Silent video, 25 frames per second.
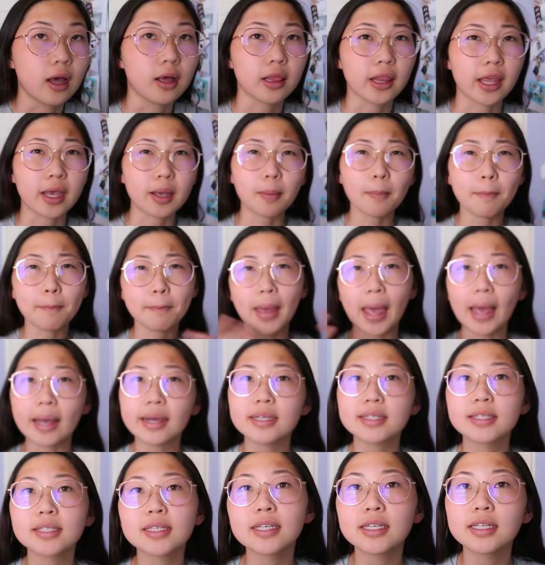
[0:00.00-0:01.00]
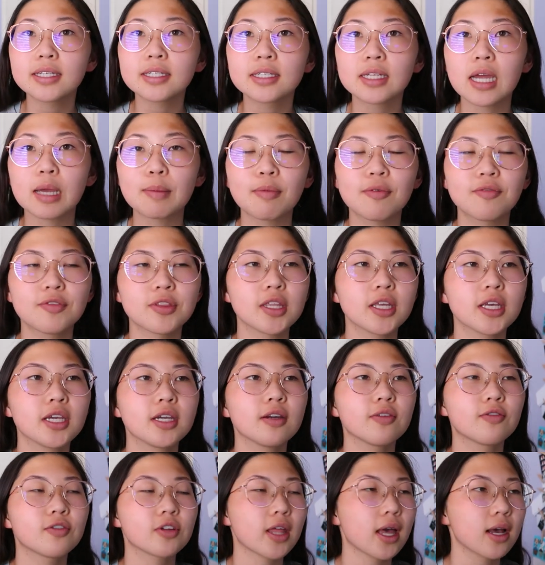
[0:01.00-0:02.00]
like magazine type of
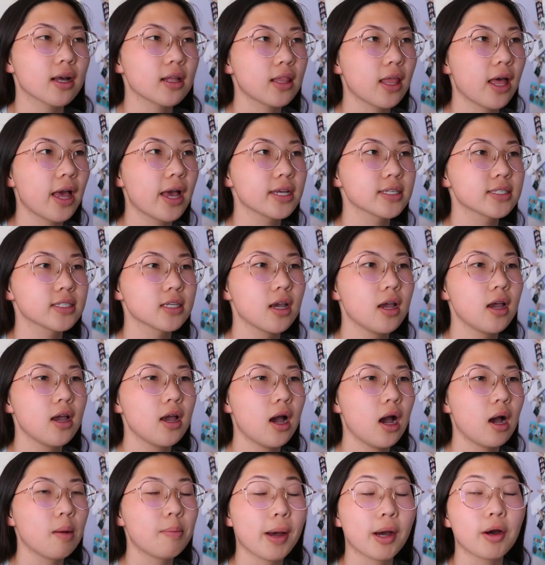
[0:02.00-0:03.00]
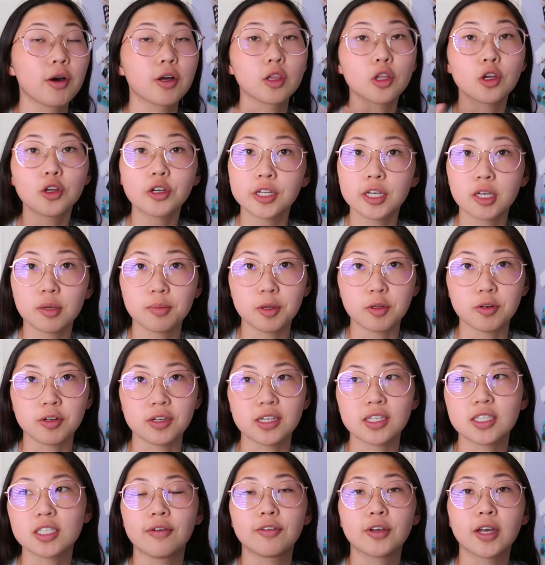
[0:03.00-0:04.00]
thing for that class about a learning
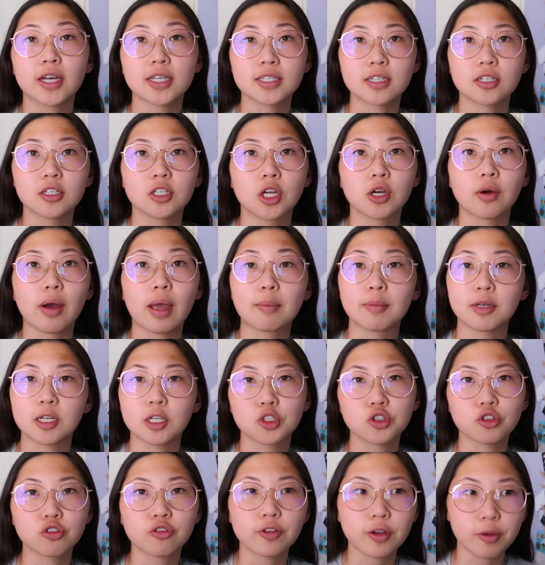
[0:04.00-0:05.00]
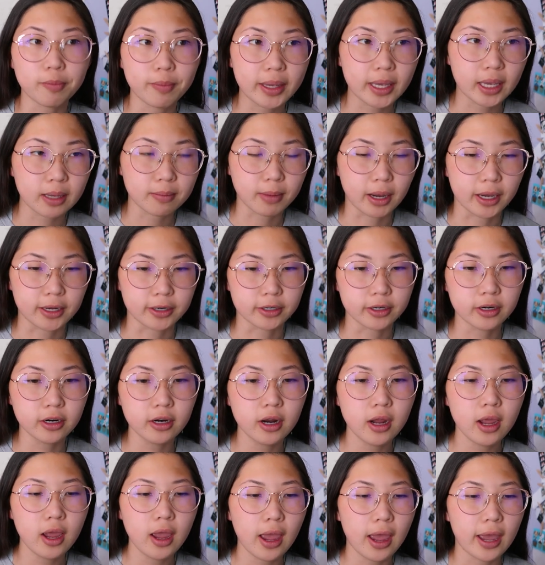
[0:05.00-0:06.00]
community. If you guys didn't know, I'm a digital filmmaking minor,
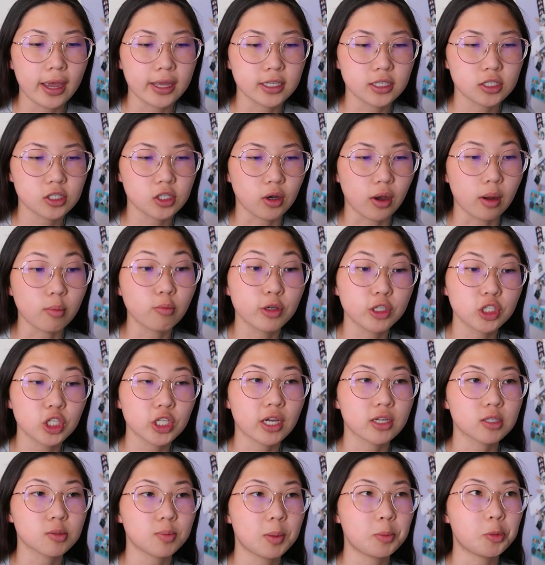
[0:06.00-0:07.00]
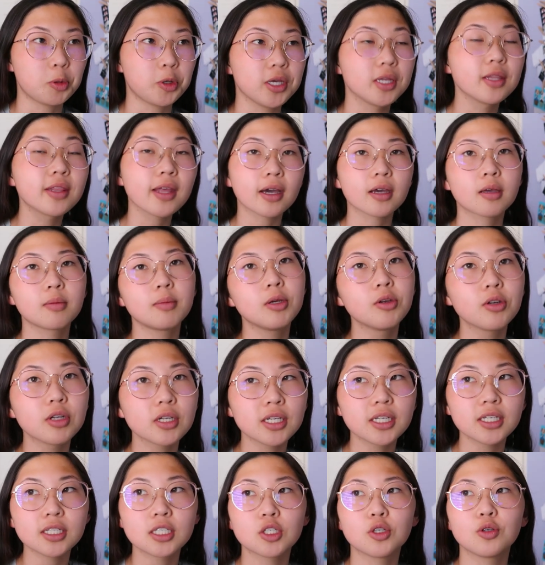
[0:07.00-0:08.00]
and so I'm reaching out to people in that
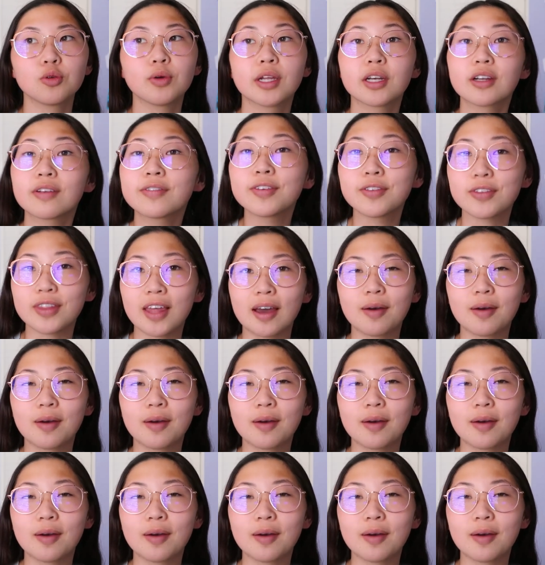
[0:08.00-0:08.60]
community to interview